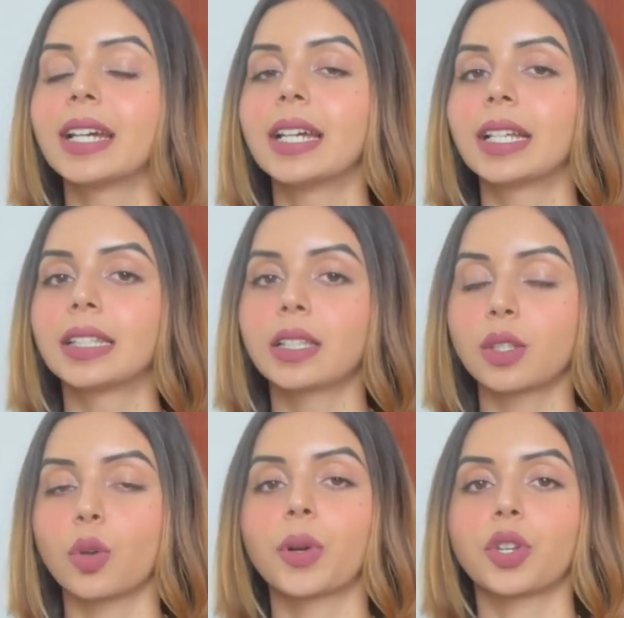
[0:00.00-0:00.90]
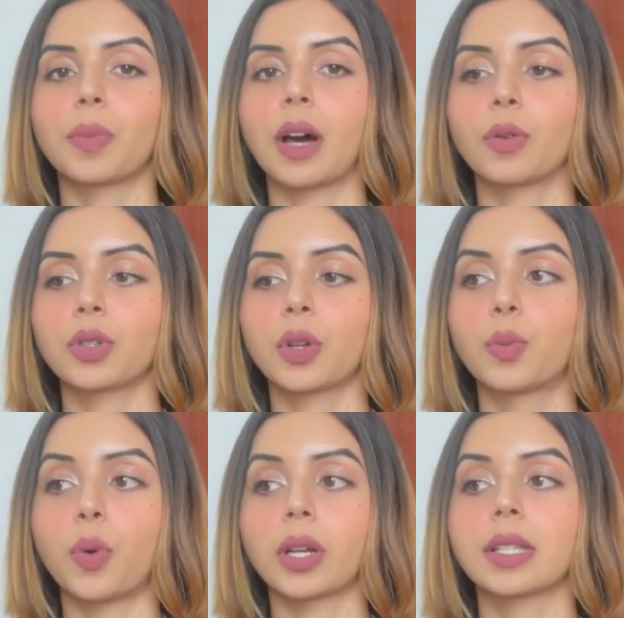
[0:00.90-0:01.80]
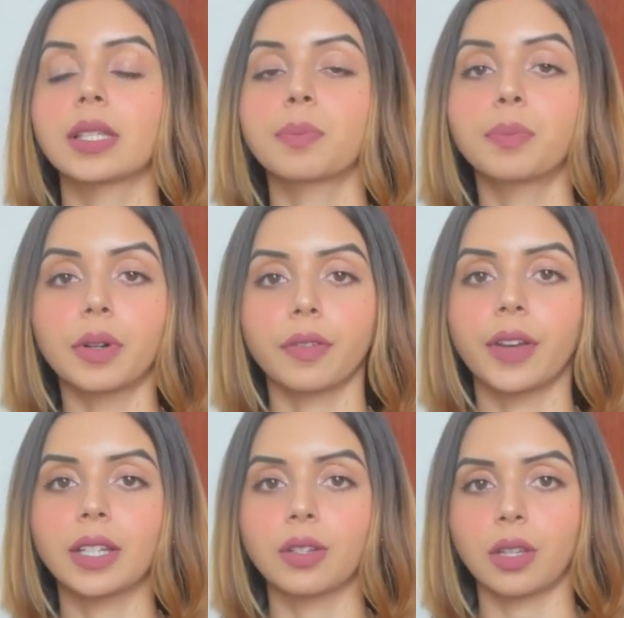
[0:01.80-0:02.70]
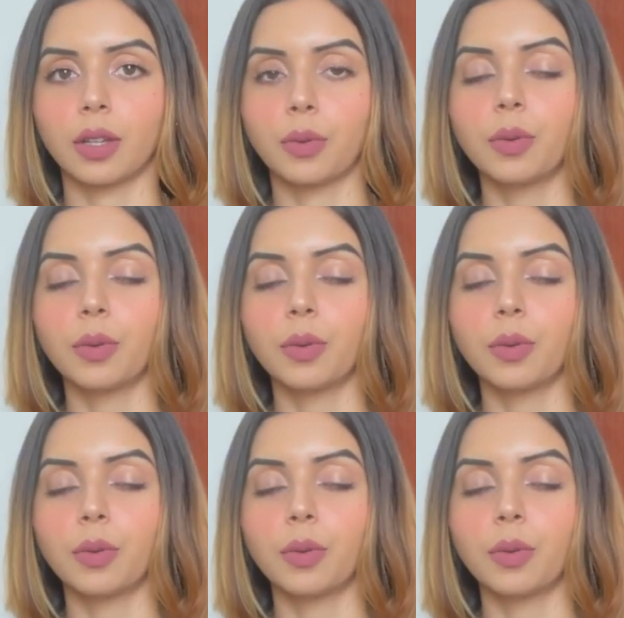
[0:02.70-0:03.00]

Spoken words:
This is so much about what is perfect to you